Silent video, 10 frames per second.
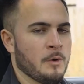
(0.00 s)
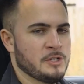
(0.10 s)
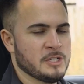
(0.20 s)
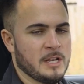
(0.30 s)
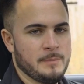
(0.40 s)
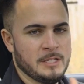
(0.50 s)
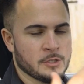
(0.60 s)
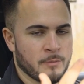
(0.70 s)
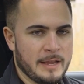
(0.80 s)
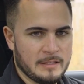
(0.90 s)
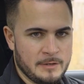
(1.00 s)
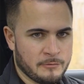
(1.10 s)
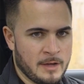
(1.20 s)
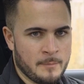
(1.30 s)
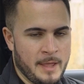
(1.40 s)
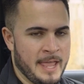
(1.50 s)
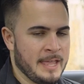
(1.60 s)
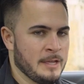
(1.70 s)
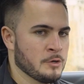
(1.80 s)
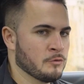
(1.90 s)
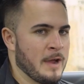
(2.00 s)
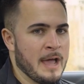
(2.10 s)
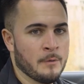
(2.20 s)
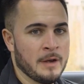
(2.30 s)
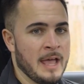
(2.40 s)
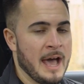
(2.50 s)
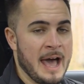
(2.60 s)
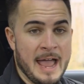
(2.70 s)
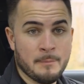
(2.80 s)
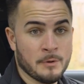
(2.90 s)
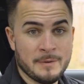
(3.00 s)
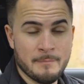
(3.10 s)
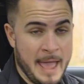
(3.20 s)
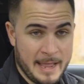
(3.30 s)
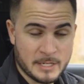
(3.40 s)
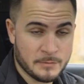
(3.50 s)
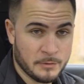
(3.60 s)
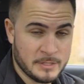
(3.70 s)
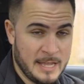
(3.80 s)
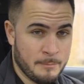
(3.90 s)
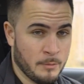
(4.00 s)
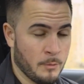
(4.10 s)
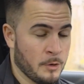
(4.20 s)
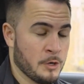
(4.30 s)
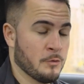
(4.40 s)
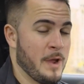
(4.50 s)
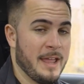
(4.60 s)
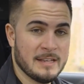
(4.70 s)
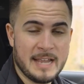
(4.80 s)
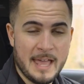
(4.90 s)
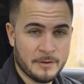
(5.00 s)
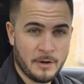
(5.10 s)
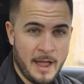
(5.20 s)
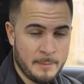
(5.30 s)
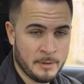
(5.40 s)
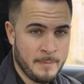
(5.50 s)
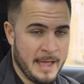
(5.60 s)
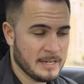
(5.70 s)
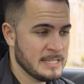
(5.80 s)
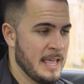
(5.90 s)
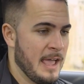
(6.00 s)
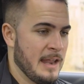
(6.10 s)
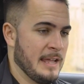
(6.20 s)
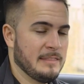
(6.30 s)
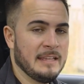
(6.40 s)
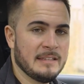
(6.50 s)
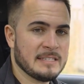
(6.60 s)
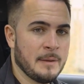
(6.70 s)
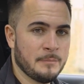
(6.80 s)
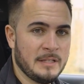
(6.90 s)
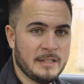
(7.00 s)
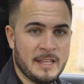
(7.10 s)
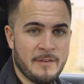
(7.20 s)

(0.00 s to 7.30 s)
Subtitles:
which is going to be directly from a Crown Hybrid Max, for example, or a Grand Highlander Hybrid Max. And I think it's something that